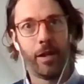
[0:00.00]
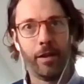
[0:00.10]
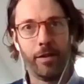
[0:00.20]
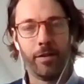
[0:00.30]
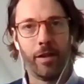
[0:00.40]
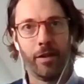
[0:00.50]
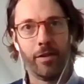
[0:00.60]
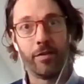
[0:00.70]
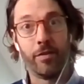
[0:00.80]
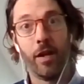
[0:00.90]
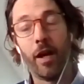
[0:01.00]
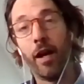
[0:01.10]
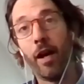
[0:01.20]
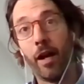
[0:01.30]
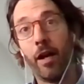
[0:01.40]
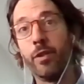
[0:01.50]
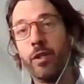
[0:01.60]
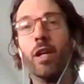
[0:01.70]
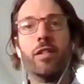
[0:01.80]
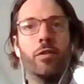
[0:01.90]
and I would say,
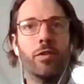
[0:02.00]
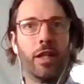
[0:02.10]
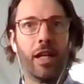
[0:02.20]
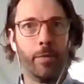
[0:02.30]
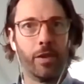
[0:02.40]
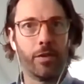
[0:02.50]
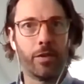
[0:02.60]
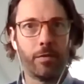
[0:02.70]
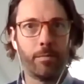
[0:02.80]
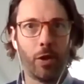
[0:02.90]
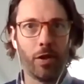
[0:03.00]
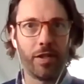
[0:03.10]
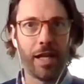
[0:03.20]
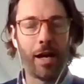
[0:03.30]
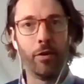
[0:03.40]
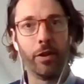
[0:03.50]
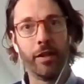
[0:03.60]
well, let's use the government's policy outlook.